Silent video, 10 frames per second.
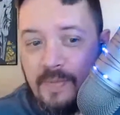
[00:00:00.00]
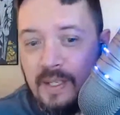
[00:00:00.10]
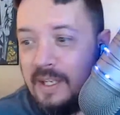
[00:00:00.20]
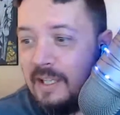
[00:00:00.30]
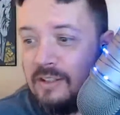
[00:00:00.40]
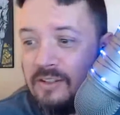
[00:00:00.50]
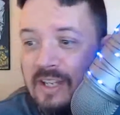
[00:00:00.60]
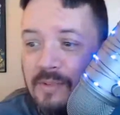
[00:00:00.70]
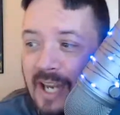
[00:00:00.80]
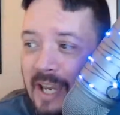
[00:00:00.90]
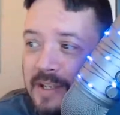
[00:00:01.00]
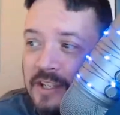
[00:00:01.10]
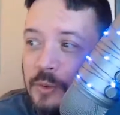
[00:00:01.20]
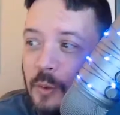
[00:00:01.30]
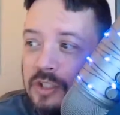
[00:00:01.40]
and at the same time,
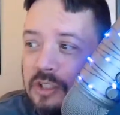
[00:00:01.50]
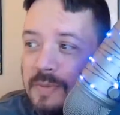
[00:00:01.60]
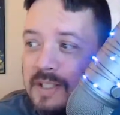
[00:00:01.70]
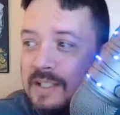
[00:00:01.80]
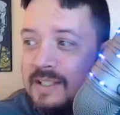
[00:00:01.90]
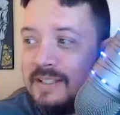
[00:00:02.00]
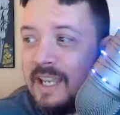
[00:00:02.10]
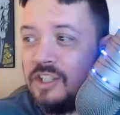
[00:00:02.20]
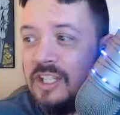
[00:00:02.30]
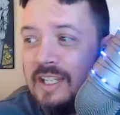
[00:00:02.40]
he's going to be sketching